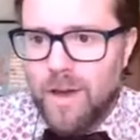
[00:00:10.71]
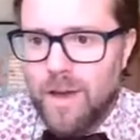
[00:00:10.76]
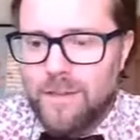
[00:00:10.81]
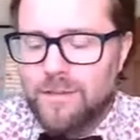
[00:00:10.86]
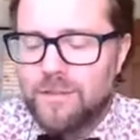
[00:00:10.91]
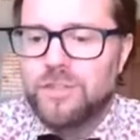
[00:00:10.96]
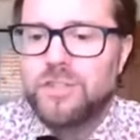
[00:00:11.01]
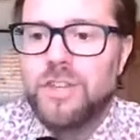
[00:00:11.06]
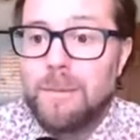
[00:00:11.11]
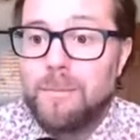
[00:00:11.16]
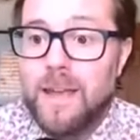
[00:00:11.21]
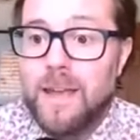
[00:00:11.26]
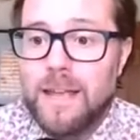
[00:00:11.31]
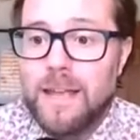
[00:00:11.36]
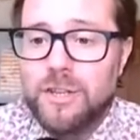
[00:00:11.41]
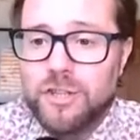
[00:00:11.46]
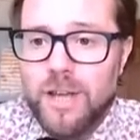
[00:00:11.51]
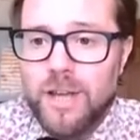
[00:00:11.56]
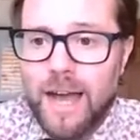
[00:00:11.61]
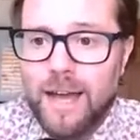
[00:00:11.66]
with Jimmy
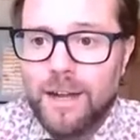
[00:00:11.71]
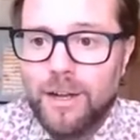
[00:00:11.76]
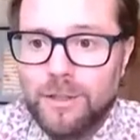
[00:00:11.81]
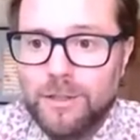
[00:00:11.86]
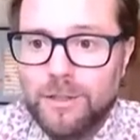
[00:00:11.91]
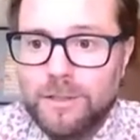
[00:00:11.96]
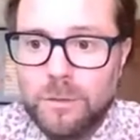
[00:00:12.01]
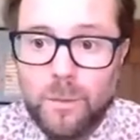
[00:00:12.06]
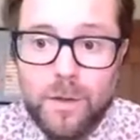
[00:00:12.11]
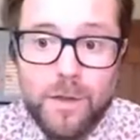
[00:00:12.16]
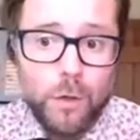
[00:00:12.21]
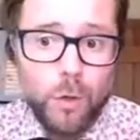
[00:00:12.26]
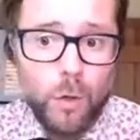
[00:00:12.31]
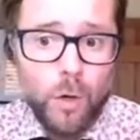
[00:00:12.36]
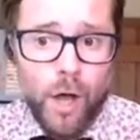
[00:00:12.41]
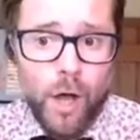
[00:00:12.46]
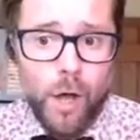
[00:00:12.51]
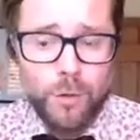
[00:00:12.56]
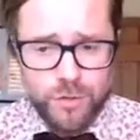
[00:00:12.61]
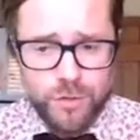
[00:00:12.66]
channel with your
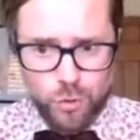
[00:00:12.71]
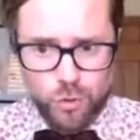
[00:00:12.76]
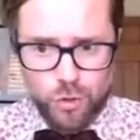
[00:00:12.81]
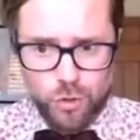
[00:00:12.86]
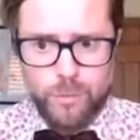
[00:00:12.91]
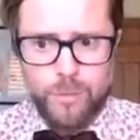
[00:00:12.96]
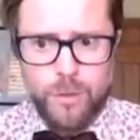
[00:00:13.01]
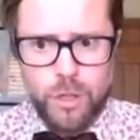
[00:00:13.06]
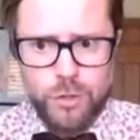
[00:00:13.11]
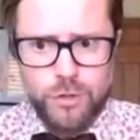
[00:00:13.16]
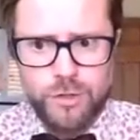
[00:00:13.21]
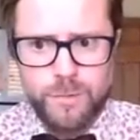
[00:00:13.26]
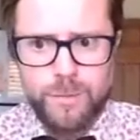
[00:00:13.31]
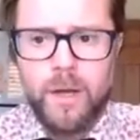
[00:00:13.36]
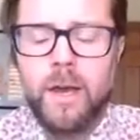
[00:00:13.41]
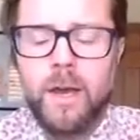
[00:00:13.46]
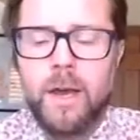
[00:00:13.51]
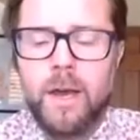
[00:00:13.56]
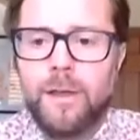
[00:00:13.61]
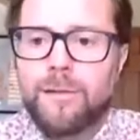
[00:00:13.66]
host, Jimmy
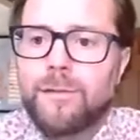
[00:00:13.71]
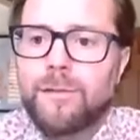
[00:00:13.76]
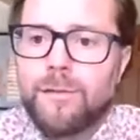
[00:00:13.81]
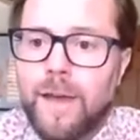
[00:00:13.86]
Smith.